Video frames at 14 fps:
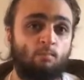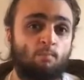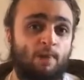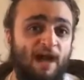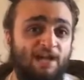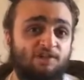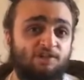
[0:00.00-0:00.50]

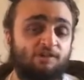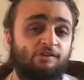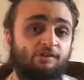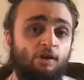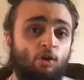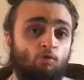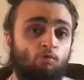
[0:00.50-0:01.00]

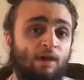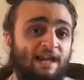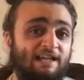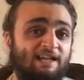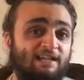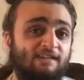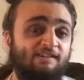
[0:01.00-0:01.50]
badges,
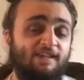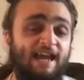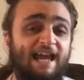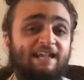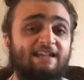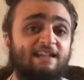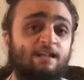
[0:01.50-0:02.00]
rankings,
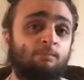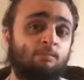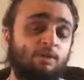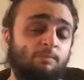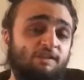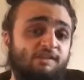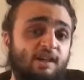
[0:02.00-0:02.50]
and the
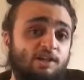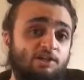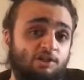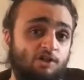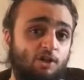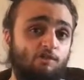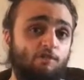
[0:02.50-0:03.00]

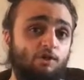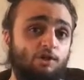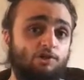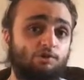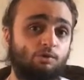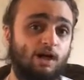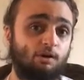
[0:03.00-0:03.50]
implementation of
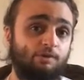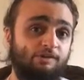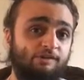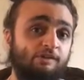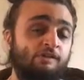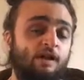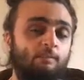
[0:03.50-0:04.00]
virtual
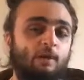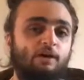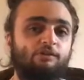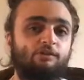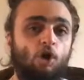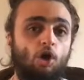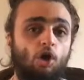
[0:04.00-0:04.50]
currencies
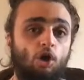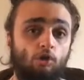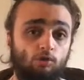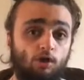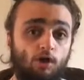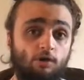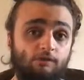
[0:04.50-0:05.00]
amongst a
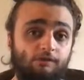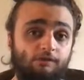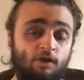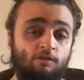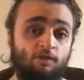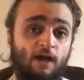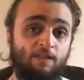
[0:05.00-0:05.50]
whole host
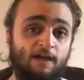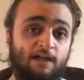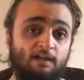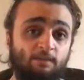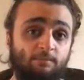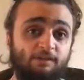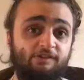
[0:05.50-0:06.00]
of other
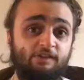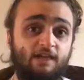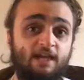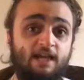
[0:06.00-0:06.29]
elements.